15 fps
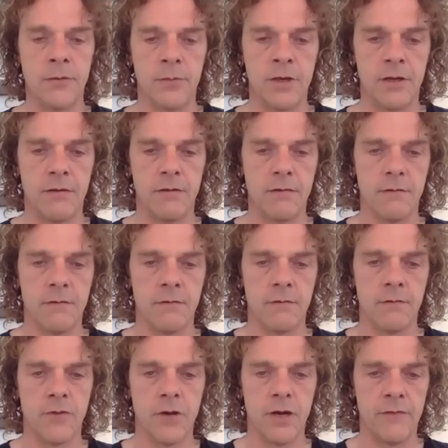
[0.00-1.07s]
bit
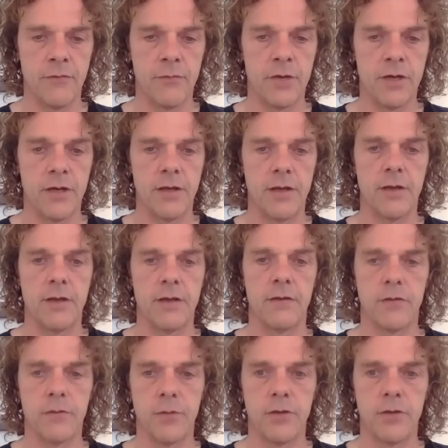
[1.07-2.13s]
for everybody
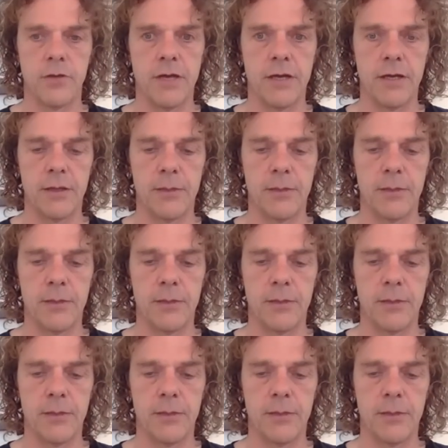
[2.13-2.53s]
to be ready.